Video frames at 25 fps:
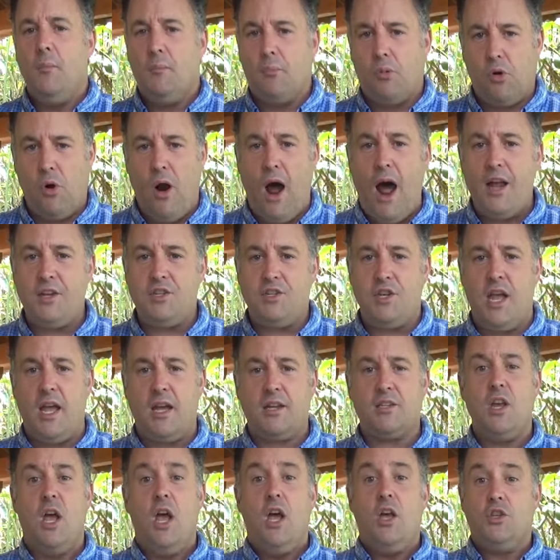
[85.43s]

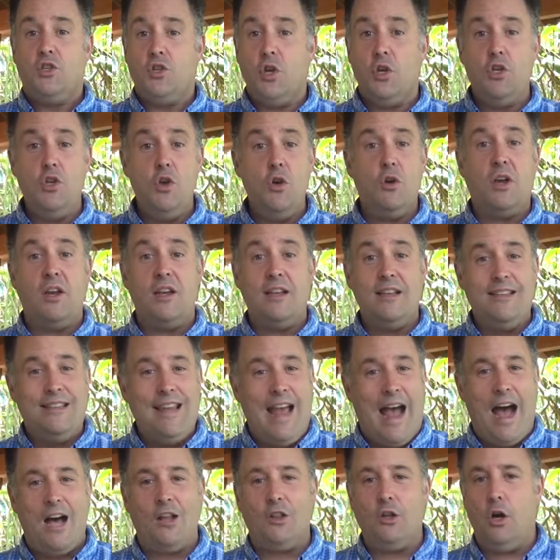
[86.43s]
projects so you can
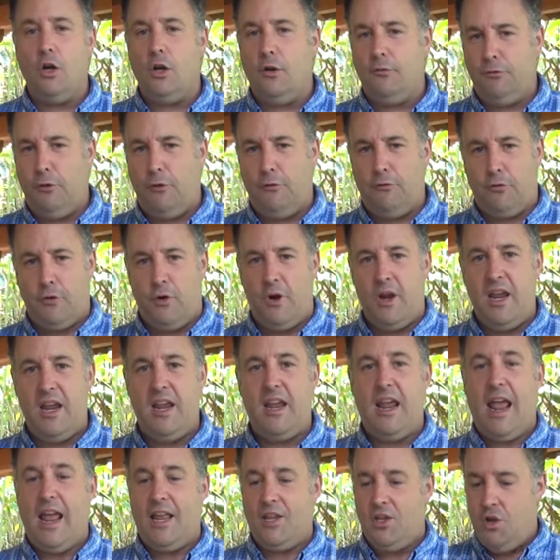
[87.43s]
download it for
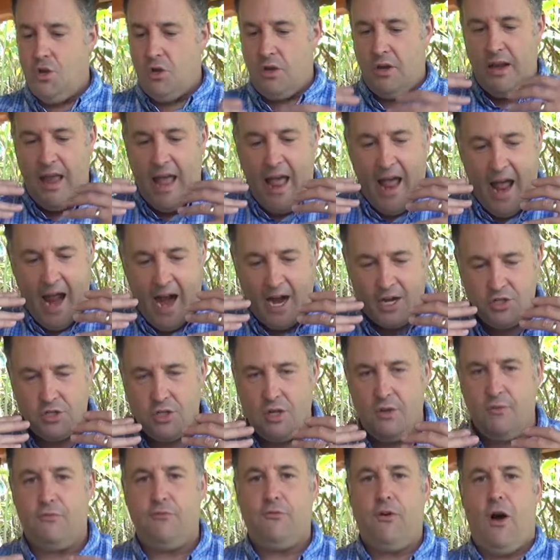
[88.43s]
free and you can
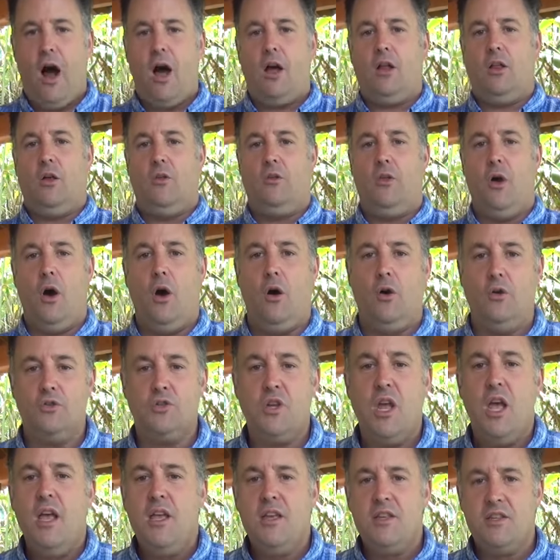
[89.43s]
actually follow those